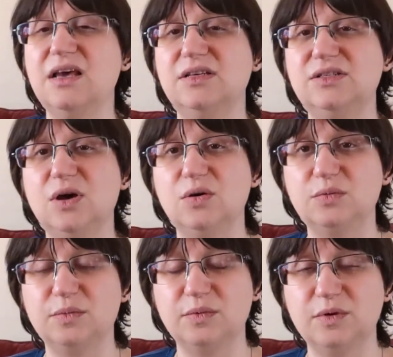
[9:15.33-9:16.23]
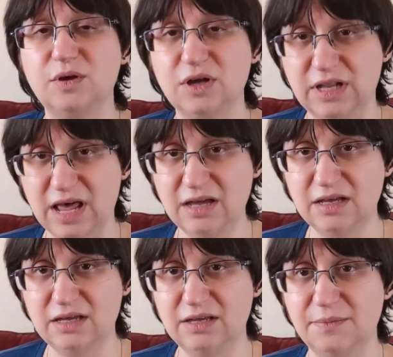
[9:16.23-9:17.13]
So good
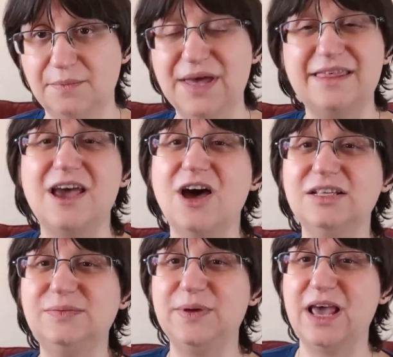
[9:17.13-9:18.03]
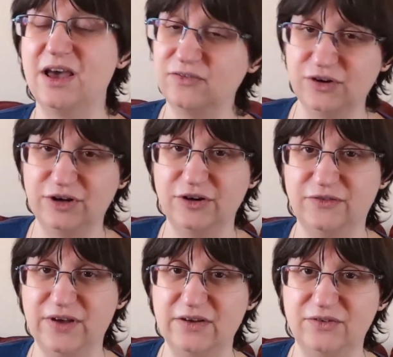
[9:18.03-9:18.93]
luck. May the odds be ever in your
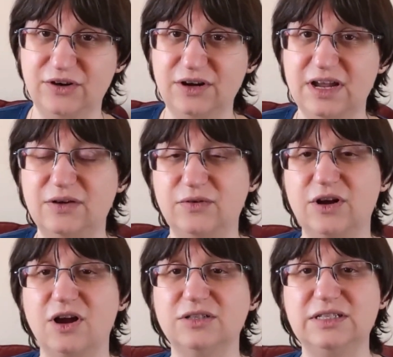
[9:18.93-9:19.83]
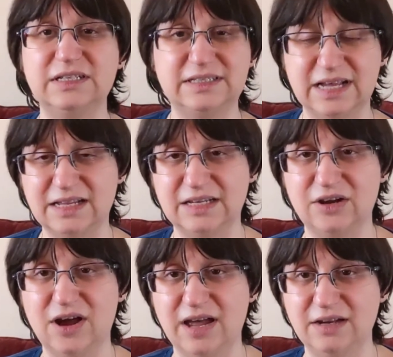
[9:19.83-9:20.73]
favor in regards to selling
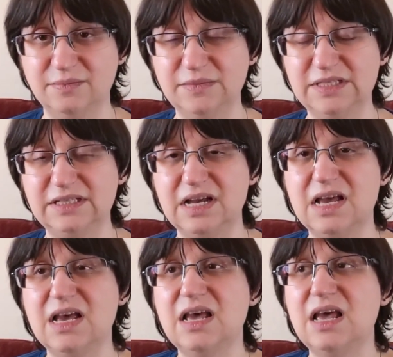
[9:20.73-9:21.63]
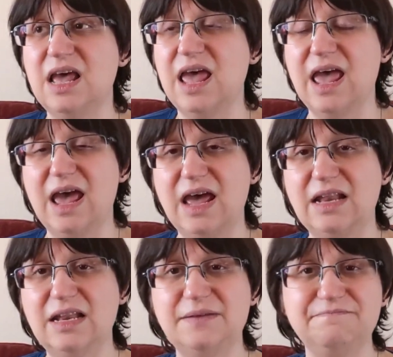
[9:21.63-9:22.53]
your items.
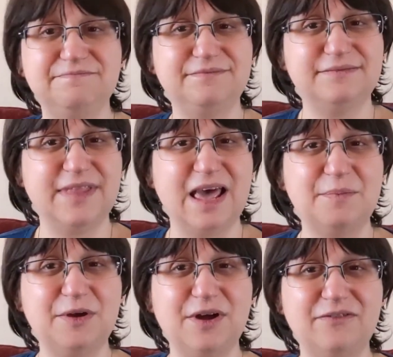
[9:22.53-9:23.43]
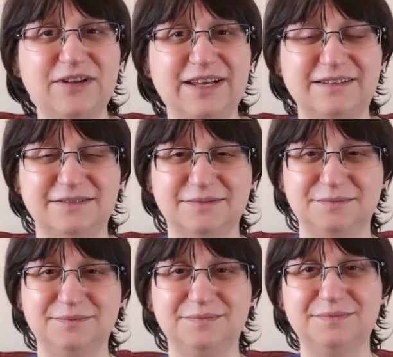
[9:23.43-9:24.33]
And happy crafting.
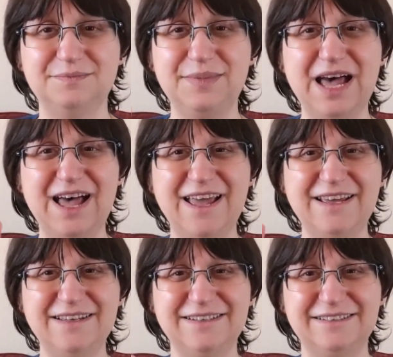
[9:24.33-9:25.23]
Bye.